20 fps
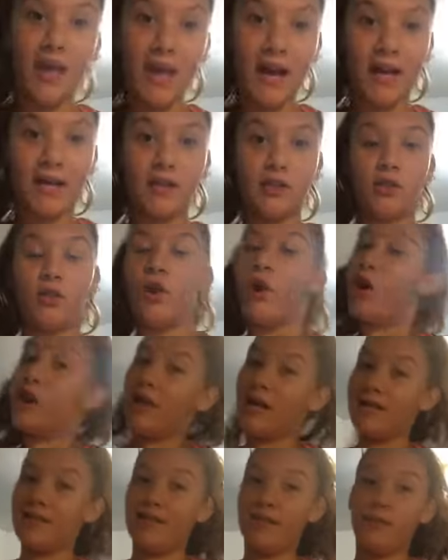guys, so all
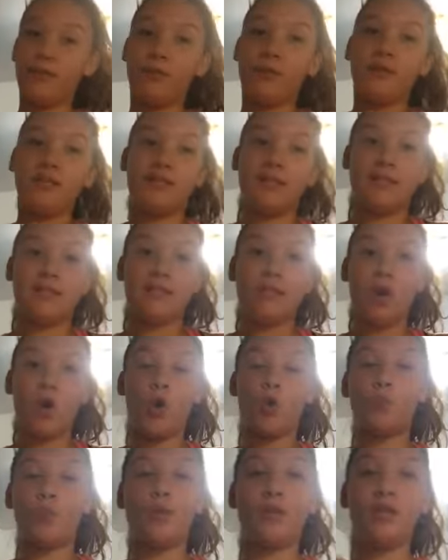I did was
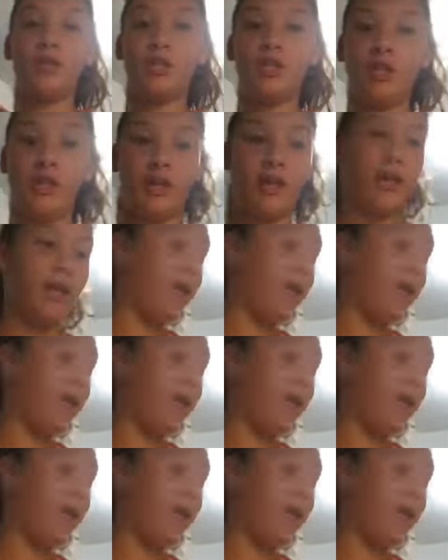open the chicken